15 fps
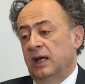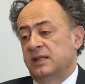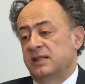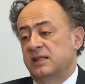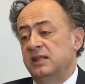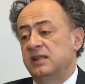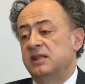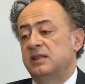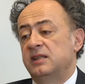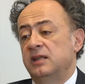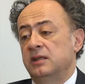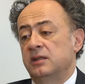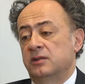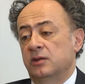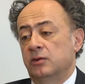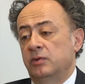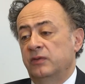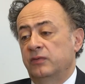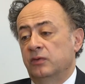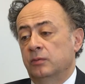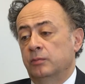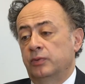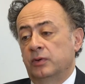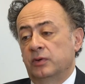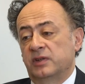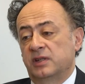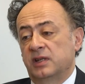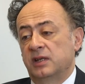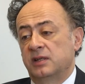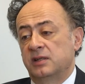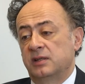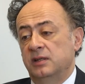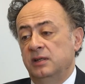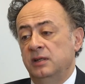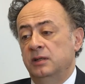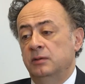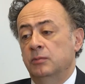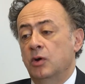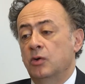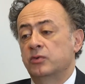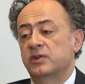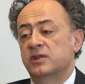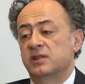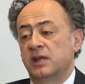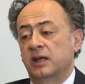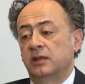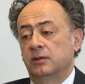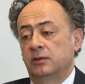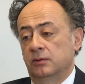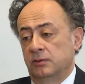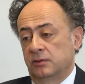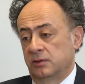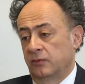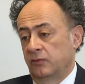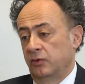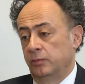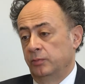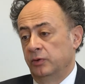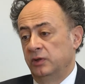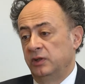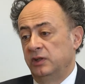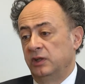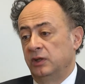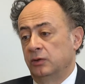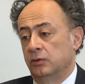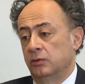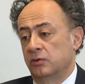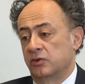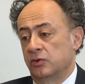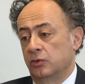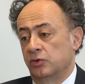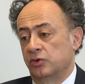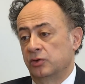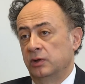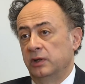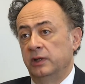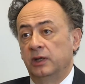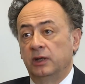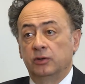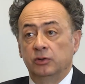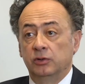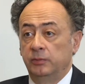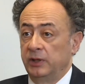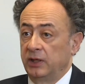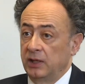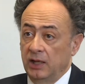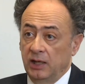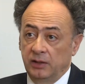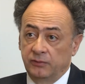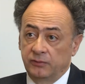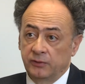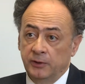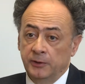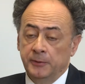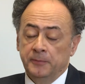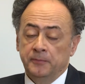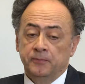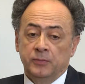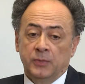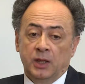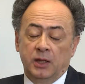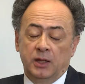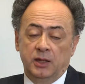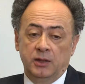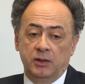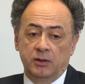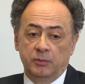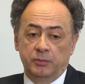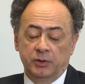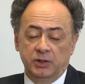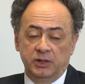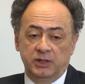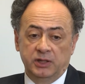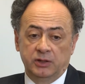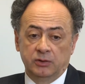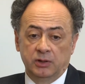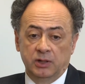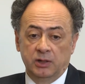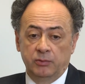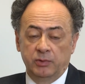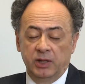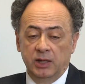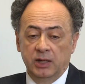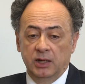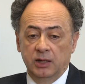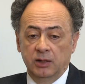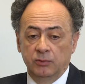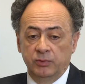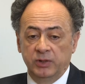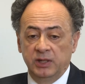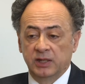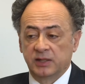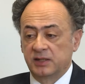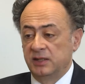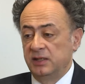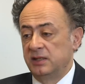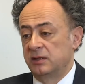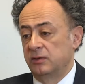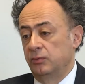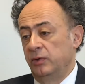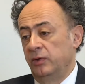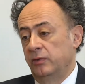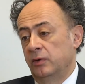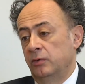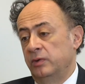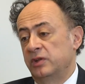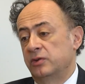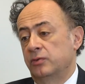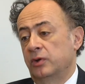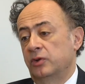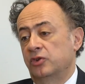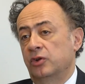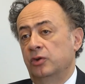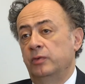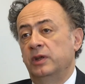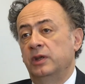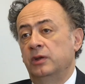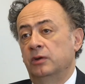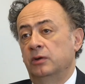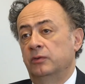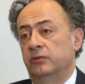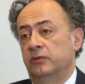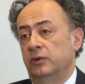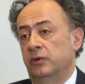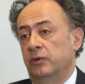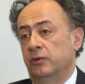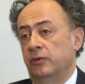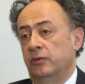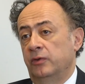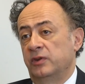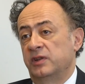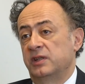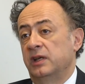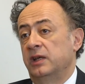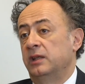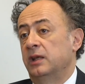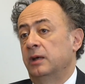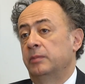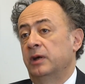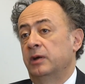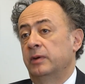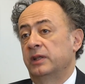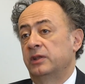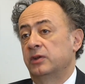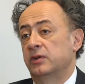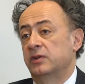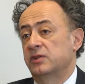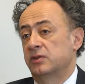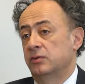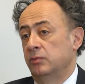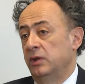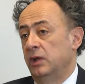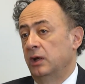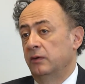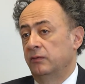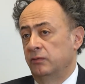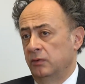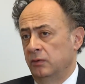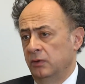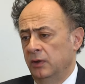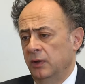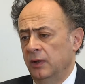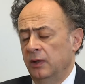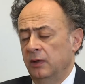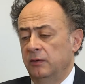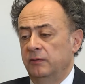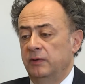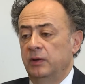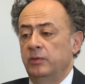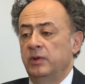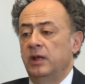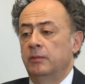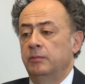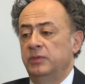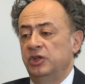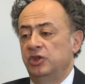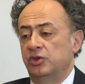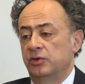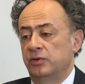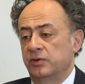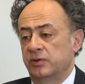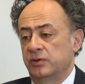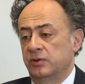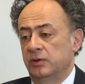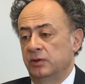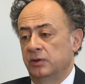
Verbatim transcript: assisting the reform process in most sectors of the political, social and economic life. In the political area, we assist with the restructuring of the state apparatus. We have a very ambitious